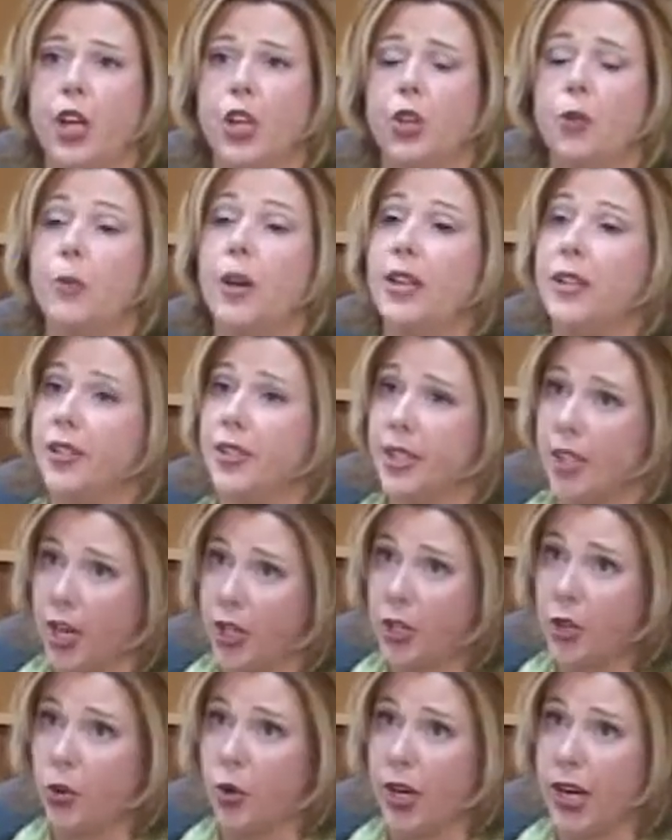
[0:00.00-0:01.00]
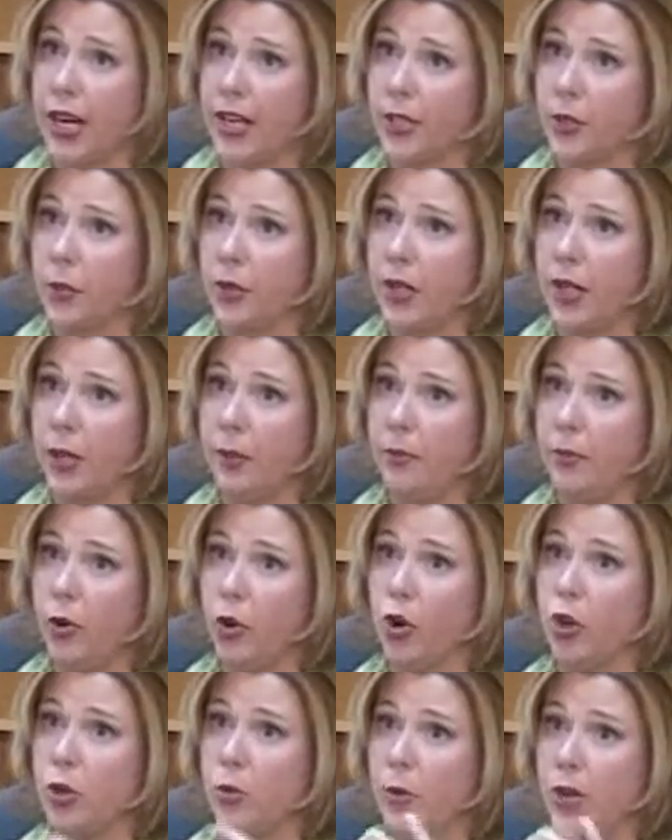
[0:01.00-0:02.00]
You may discuss your case with him,
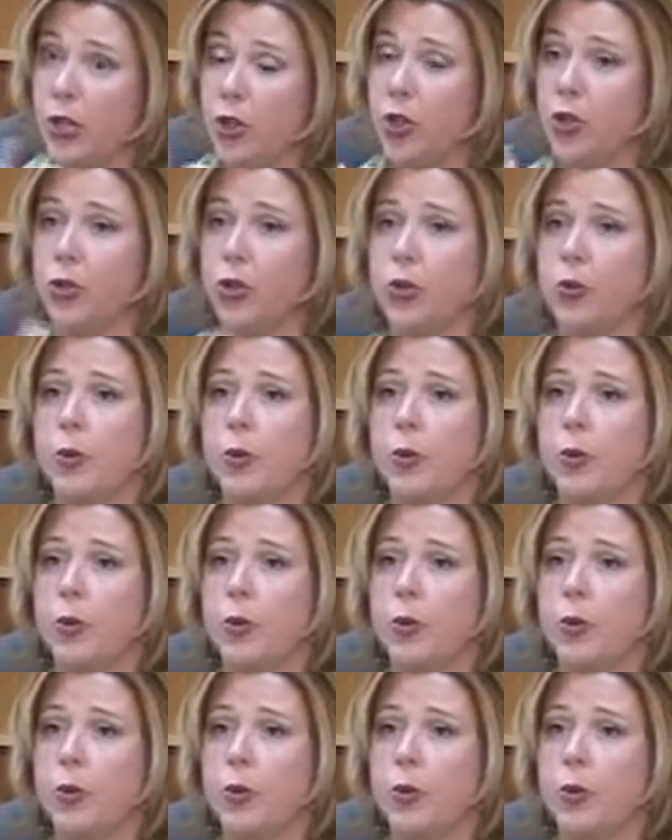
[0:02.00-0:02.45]
or you may choose